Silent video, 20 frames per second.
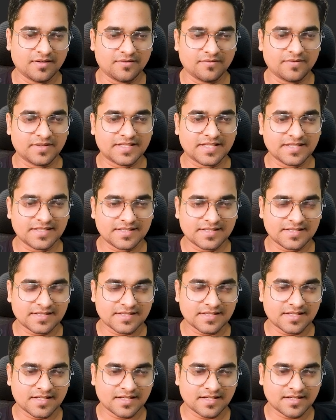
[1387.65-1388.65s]
which is
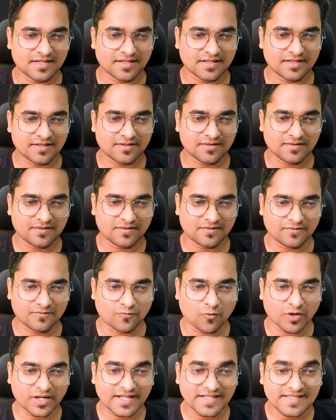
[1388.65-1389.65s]

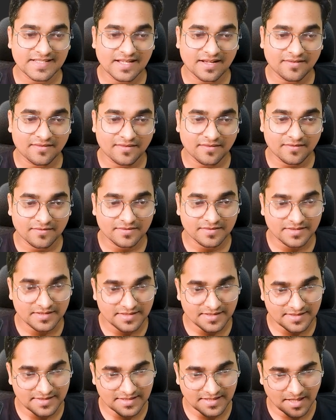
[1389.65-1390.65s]
what is the
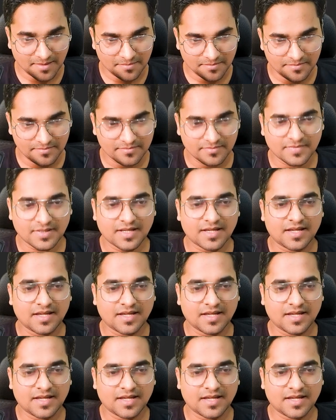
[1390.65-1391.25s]
sum,